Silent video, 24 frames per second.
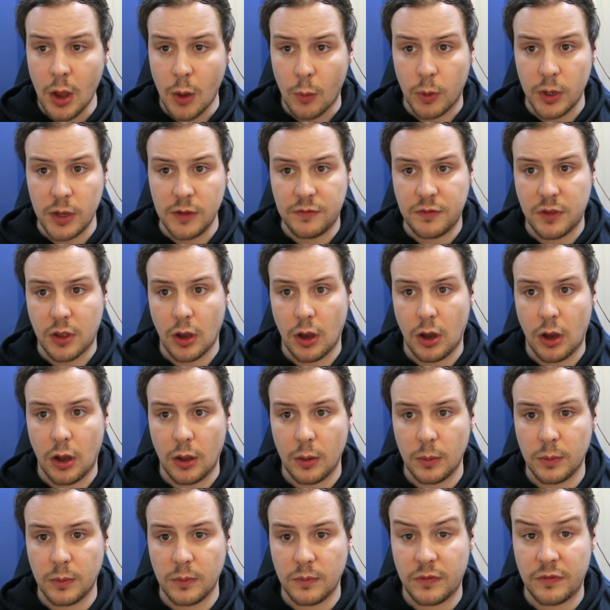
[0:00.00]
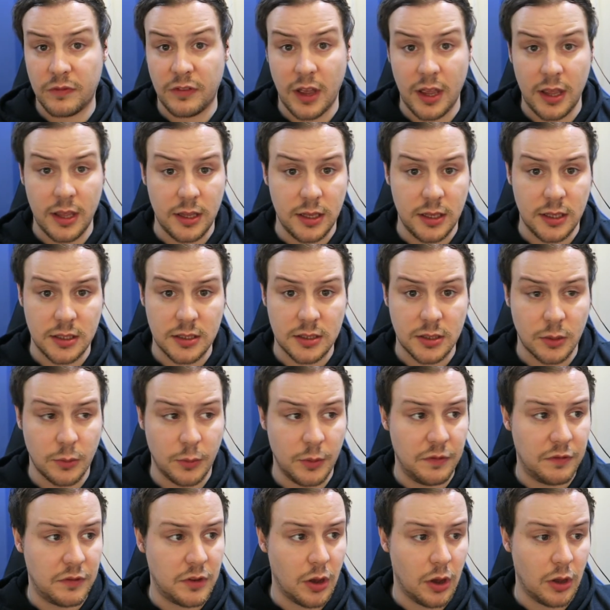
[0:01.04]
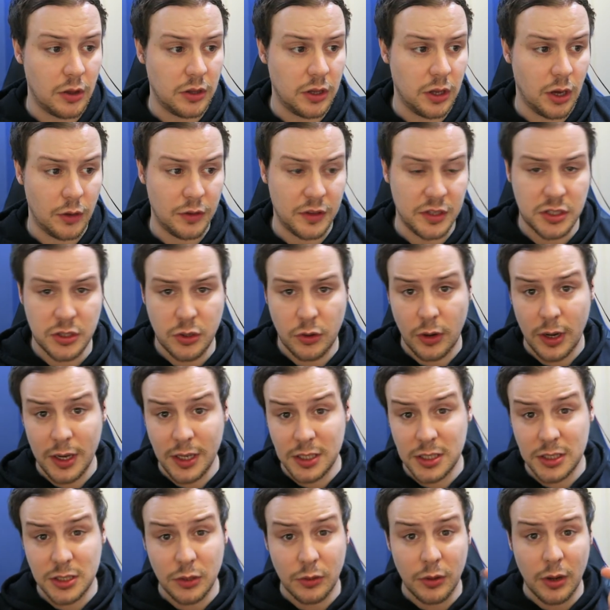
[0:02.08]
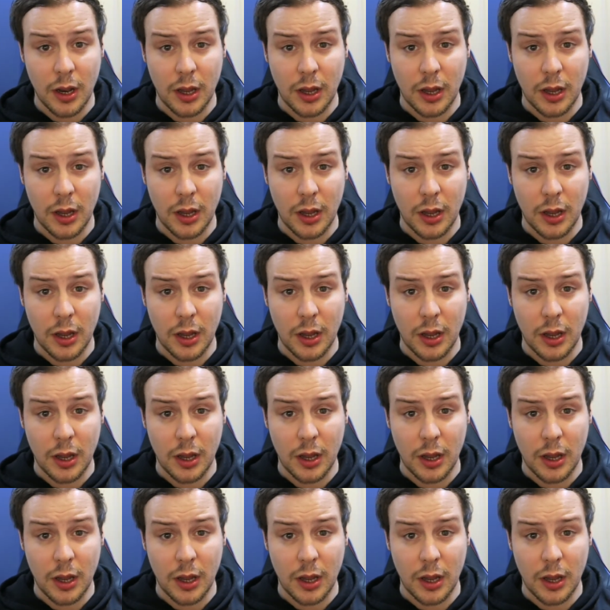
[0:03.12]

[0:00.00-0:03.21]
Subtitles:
We've got FaZe. We've got, this great story.